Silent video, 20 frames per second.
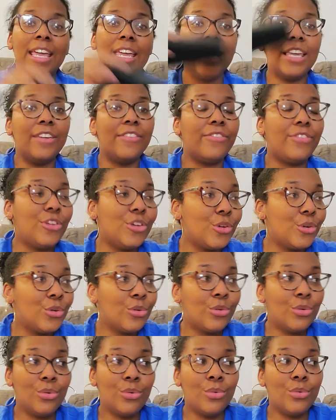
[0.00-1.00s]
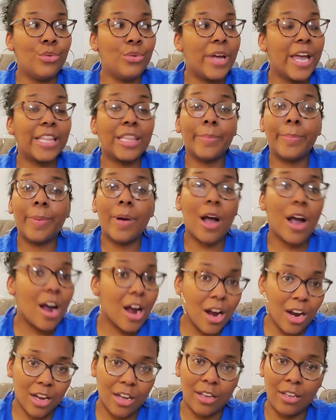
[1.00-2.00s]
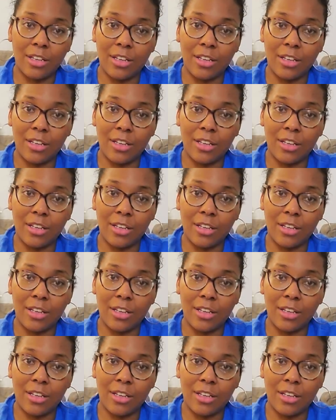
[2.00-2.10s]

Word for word: if you at the park,